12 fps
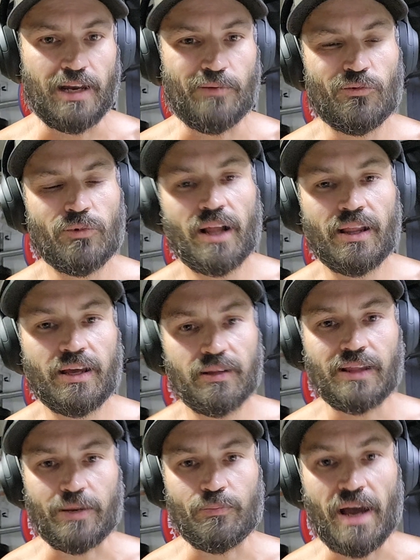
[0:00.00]
And really,
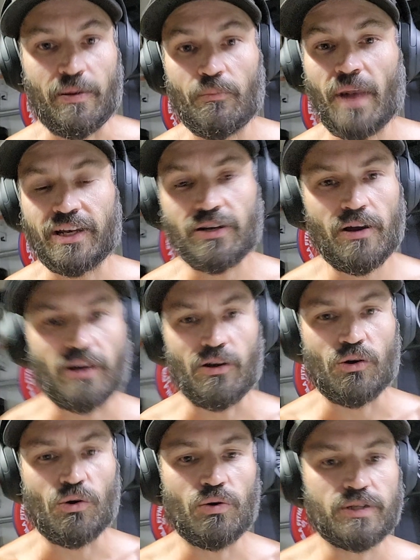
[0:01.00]
like my target
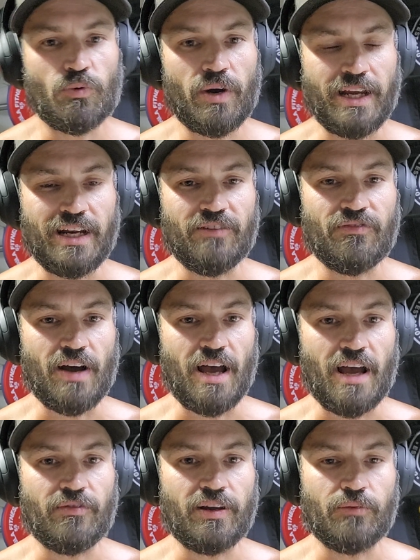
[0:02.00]
goal was
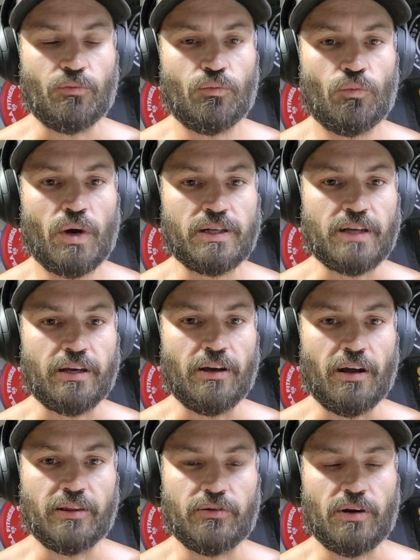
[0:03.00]
185. And once I
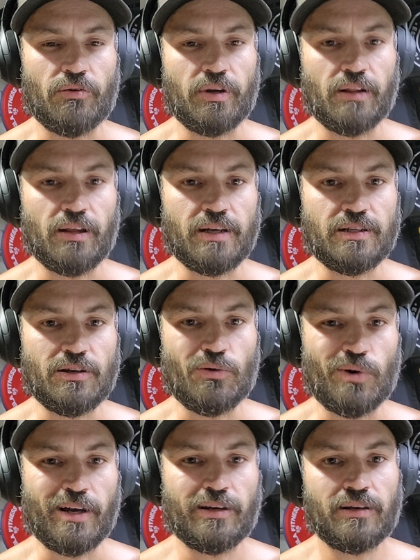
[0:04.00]
got there, I realized, you know
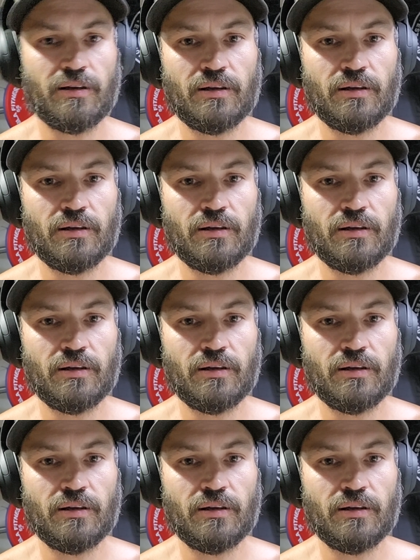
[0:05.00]
what?